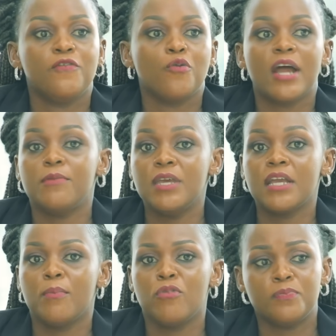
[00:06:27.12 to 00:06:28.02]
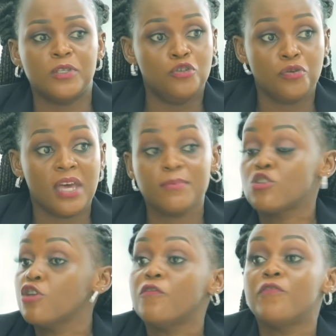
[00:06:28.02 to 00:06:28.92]
If you want bigger boobs, do them
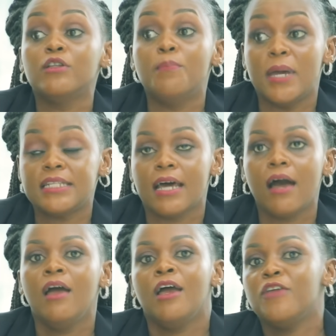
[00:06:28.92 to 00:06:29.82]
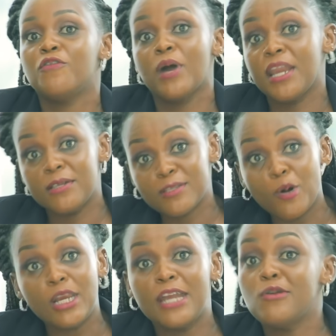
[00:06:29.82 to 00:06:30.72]
so you feel better. If you want a
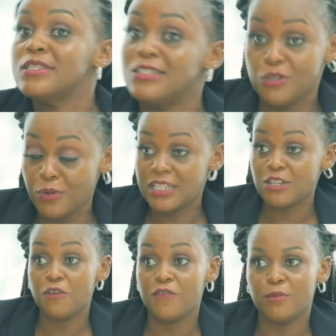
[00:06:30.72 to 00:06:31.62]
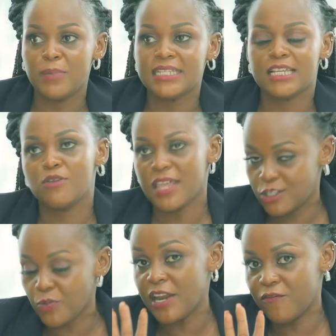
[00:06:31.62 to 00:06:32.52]
smaller nose, do it so you feel better. So
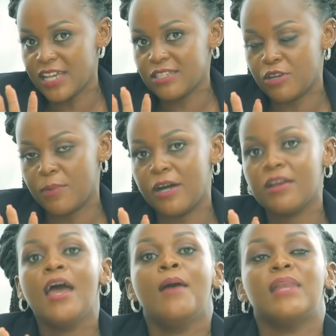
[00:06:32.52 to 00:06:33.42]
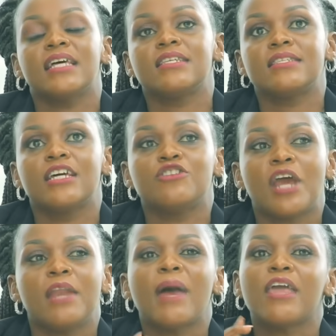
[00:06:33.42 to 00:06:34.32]
that's when I first thought about plastic
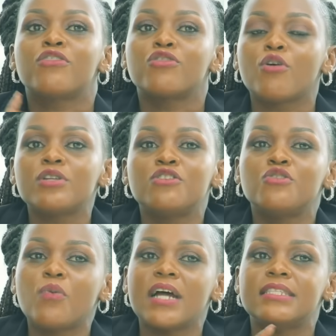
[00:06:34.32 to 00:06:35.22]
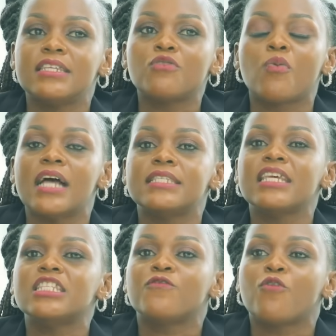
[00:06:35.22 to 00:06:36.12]
surgery, and my thought towards it was
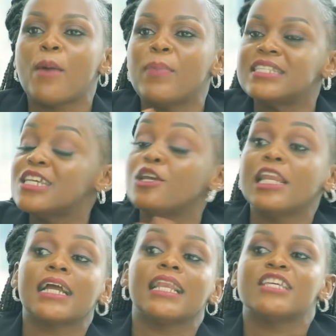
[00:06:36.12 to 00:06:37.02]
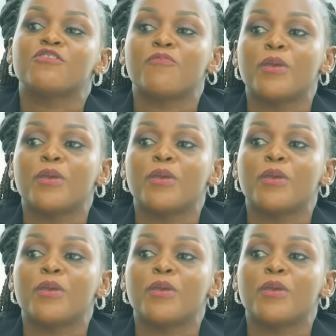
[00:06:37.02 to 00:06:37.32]
it's for a particular class of